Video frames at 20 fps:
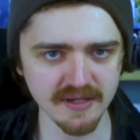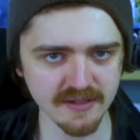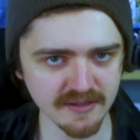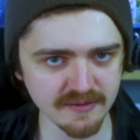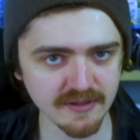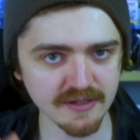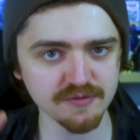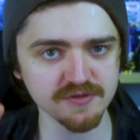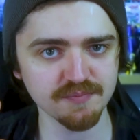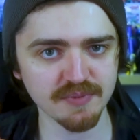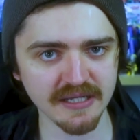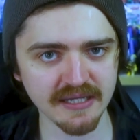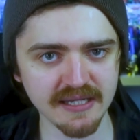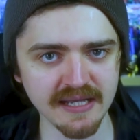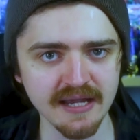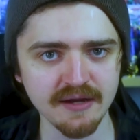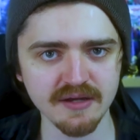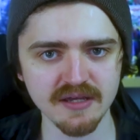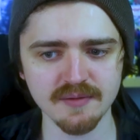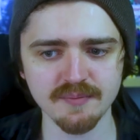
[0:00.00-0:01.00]
meant it was
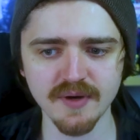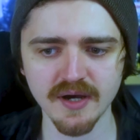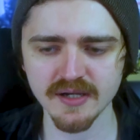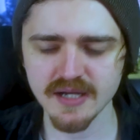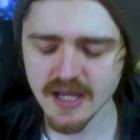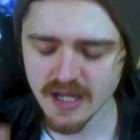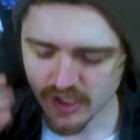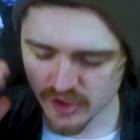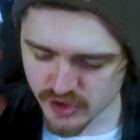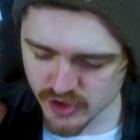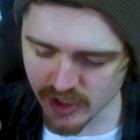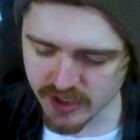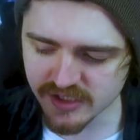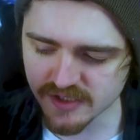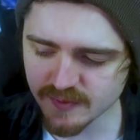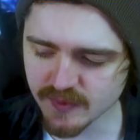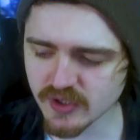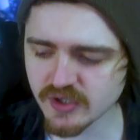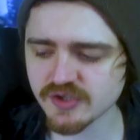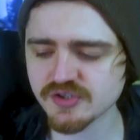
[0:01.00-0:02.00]
blinking out Eobard.
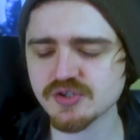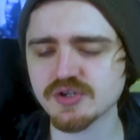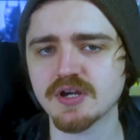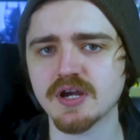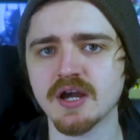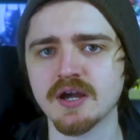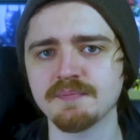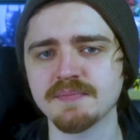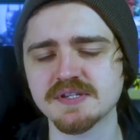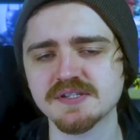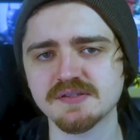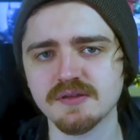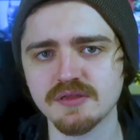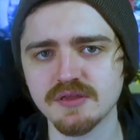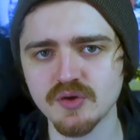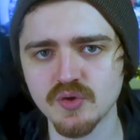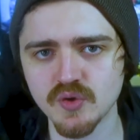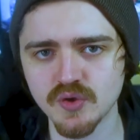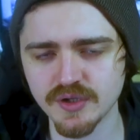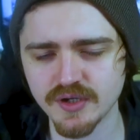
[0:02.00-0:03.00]
Just because you cut Mr.
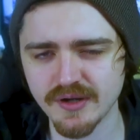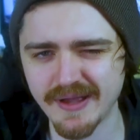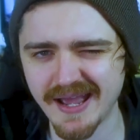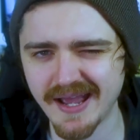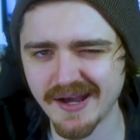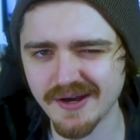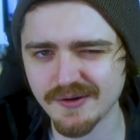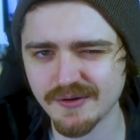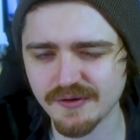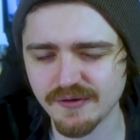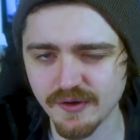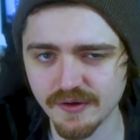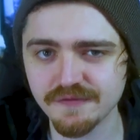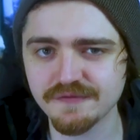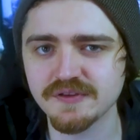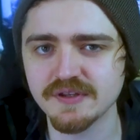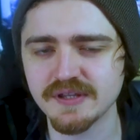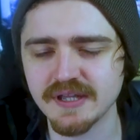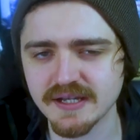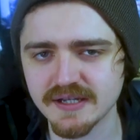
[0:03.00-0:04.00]
Thawne out
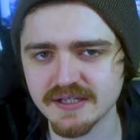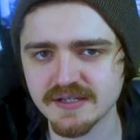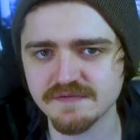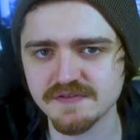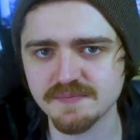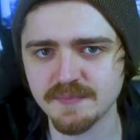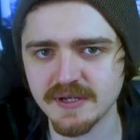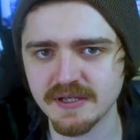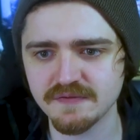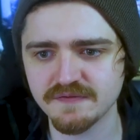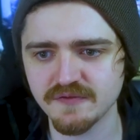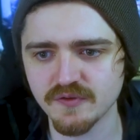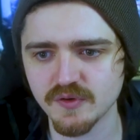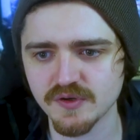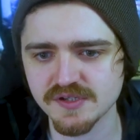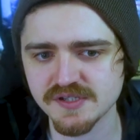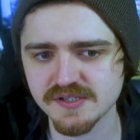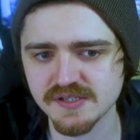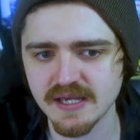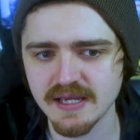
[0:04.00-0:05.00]
off the negative speed
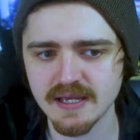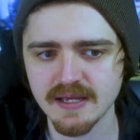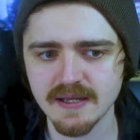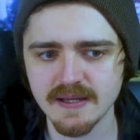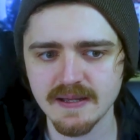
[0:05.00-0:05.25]
force,